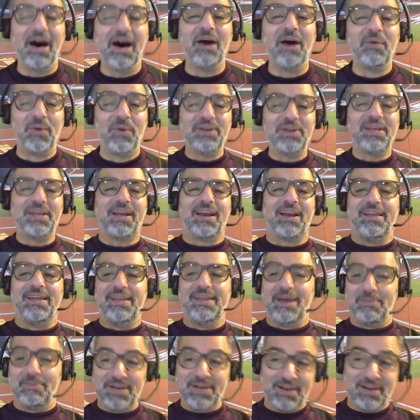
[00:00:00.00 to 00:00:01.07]

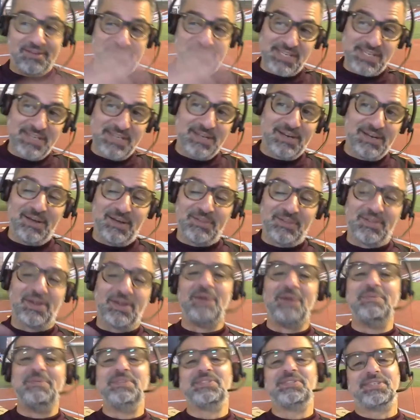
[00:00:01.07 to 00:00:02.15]
ironically, I mean, I've seen a lot of the
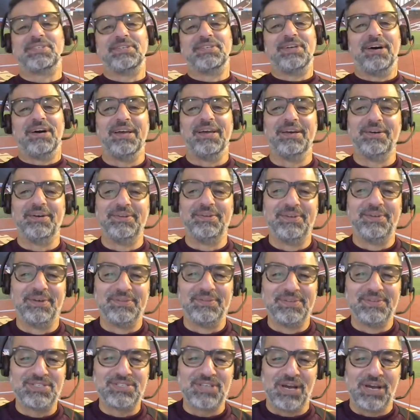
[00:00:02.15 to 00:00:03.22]
comments tonight
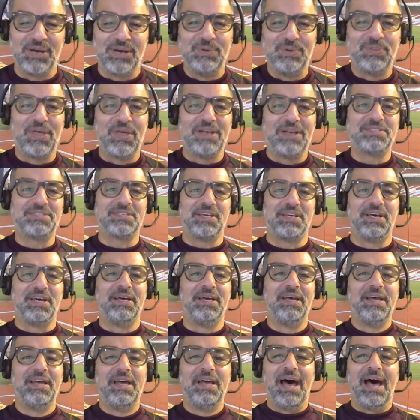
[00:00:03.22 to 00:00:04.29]
on the show
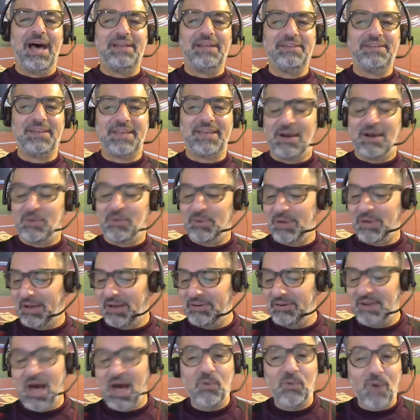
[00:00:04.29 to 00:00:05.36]
that Andy Carroll,
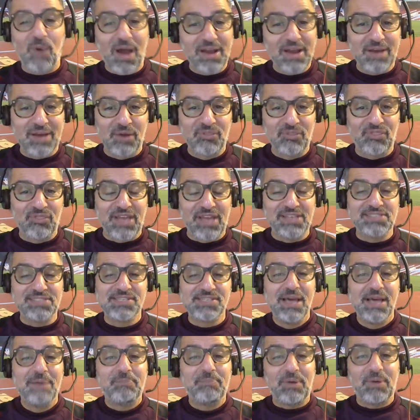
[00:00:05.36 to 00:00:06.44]
like, no way, no
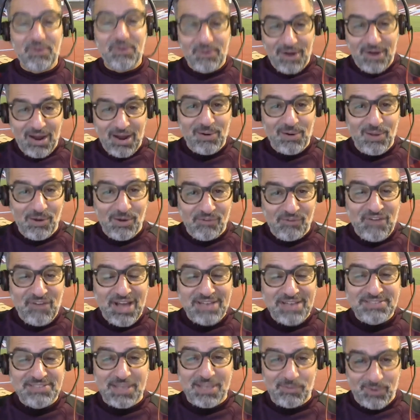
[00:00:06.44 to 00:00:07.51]
thanks. But there are a lot of
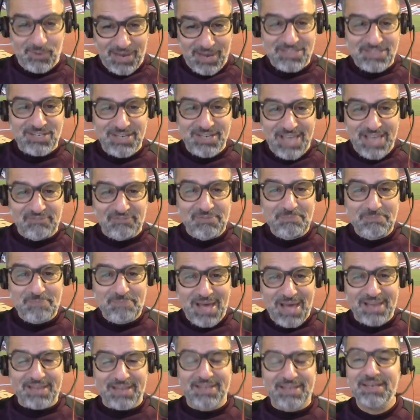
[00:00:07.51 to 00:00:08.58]
fans that would actually have him
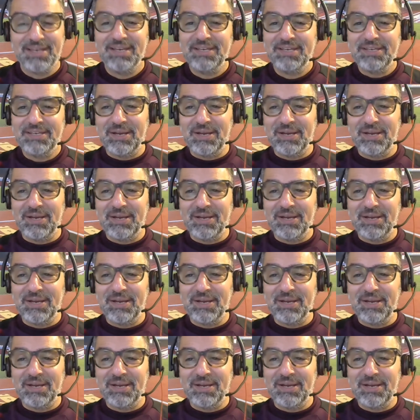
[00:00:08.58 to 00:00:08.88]
back.